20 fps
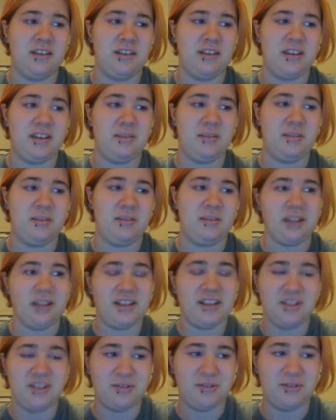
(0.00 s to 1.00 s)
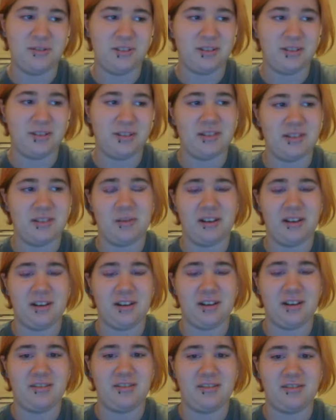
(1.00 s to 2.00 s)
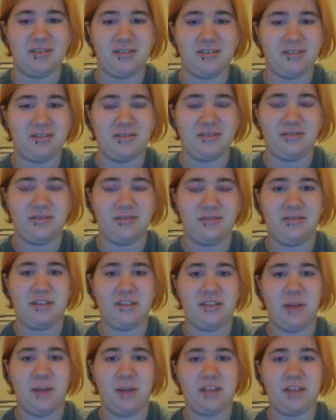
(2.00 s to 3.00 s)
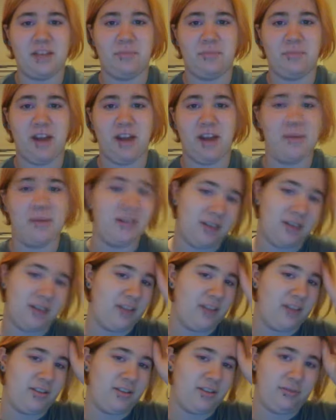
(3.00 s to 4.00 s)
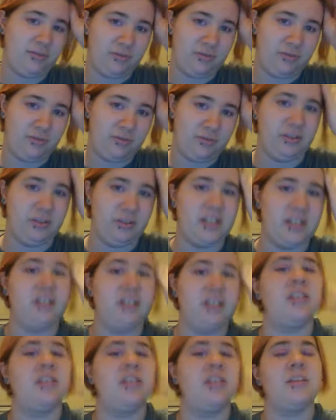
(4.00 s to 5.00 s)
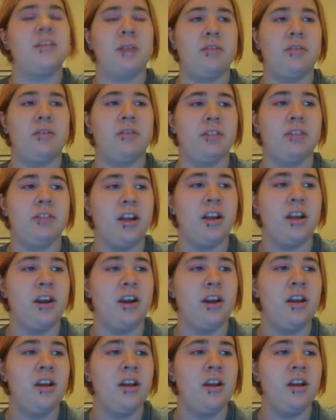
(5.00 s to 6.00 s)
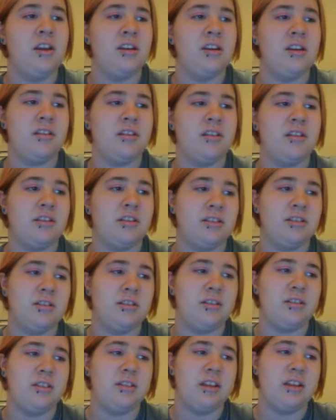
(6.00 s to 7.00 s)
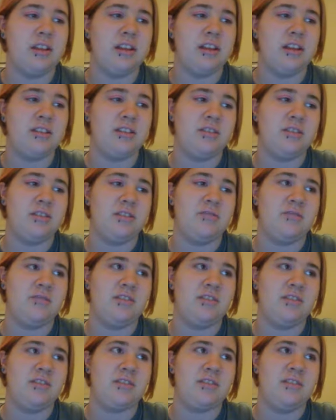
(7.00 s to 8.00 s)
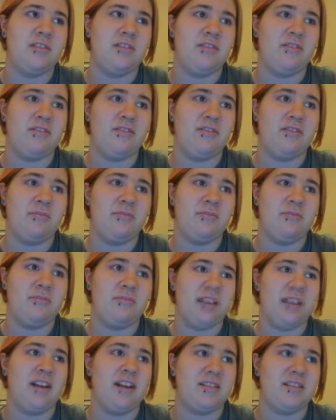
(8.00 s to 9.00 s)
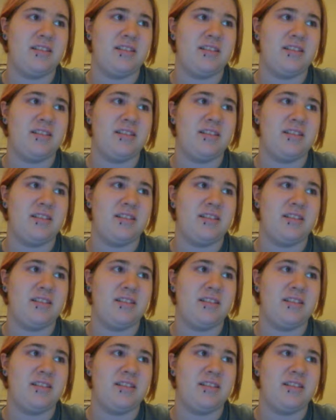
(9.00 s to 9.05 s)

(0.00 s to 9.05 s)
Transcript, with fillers: well the last two drawers because I'm not gonna swatch primer. I look ridiculous, but I don't really care. The last two drawers of my last